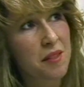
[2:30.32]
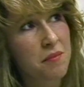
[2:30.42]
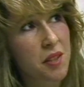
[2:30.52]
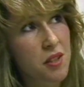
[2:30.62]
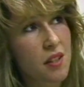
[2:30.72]

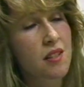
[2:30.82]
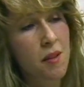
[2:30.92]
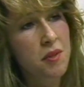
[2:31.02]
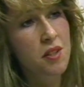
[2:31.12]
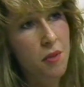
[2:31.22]
but it's
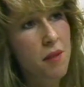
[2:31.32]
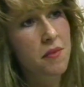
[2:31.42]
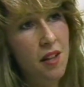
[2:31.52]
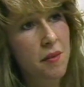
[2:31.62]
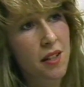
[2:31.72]
up to Swamp
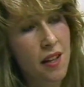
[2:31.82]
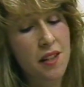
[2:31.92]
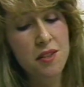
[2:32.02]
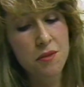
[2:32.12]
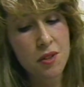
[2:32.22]
Thing. I mean,
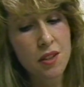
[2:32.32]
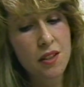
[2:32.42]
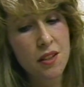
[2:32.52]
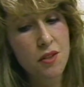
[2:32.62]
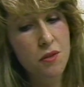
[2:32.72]

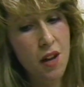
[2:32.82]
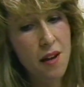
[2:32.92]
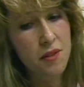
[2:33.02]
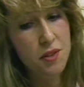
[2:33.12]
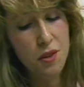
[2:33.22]
he
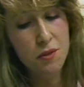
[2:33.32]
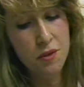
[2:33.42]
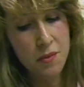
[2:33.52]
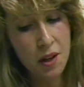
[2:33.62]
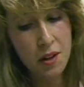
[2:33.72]
travels all through
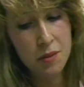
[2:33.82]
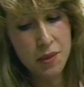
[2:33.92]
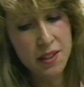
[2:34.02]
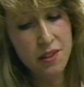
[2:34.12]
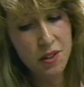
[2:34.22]
America,
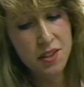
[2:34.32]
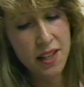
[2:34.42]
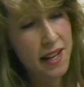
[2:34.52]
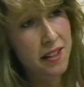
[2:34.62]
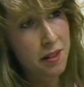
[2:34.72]
but he also
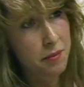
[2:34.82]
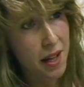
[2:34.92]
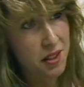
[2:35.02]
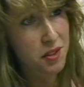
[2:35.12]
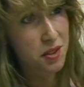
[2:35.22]
can come
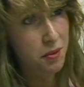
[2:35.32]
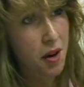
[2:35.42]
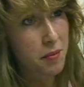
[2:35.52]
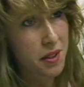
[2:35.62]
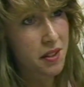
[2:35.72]
back to the
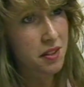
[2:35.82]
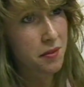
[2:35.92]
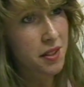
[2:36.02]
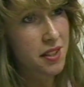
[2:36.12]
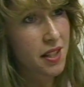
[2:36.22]
swamp because
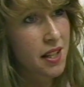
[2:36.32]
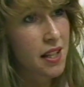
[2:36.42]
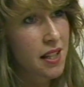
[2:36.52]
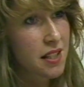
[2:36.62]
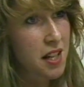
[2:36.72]
of his
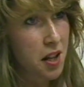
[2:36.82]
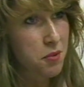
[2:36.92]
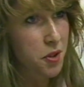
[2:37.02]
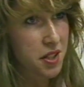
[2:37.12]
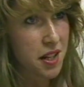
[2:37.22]

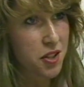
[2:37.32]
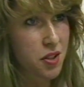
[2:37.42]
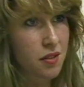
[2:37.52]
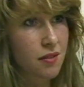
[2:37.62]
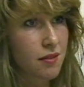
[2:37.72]

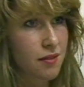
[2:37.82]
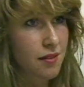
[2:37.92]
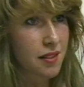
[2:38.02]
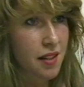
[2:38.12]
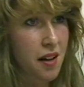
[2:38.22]
teleportation,
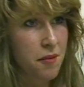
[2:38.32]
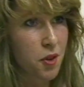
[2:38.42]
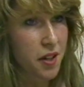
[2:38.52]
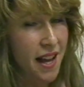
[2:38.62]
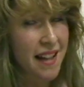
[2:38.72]

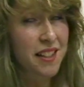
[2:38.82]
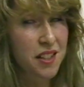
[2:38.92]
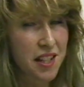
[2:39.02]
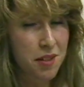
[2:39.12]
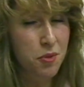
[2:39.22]

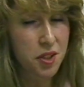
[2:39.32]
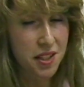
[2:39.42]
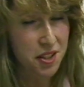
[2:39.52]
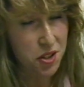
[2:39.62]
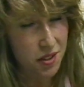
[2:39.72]
organic
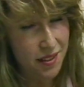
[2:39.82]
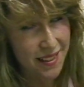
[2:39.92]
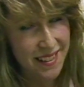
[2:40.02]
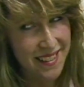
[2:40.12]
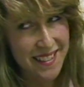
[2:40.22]
teleportation
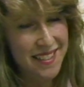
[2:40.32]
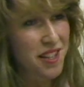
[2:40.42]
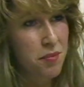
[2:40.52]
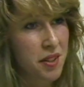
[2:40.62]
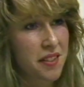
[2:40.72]

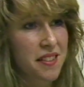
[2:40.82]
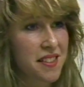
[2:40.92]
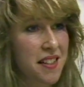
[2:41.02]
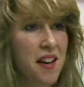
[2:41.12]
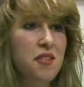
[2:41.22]

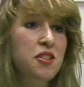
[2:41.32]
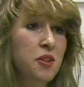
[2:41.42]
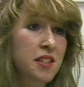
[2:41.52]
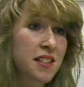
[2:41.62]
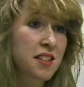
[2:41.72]
abilities now. So
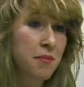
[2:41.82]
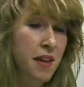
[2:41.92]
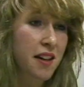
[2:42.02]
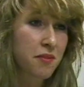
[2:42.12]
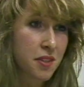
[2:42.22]
he does come
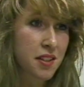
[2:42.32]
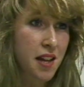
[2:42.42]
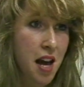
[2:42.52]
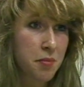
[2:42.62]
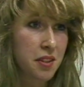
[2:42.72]
back and visit
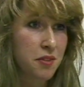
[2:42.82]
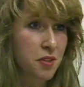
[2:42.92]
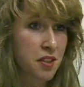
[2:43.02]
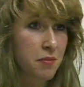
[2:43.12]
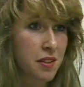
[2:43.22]
Abby,
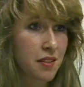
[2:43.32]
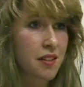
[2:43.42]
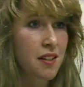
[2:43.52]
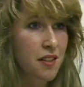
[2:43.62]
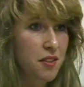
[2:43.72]
who's going to be
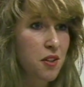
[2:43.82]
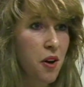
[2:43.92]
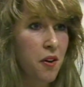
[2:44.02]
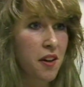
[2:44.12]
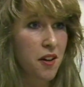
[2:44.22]

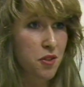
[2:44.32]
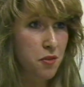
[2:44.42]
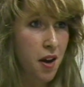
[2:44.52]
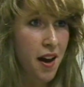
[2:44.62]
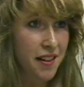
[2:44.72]
going on
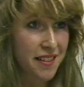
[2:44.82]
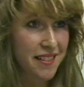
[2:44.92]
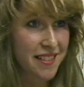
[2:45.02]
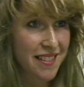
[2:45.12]
trial,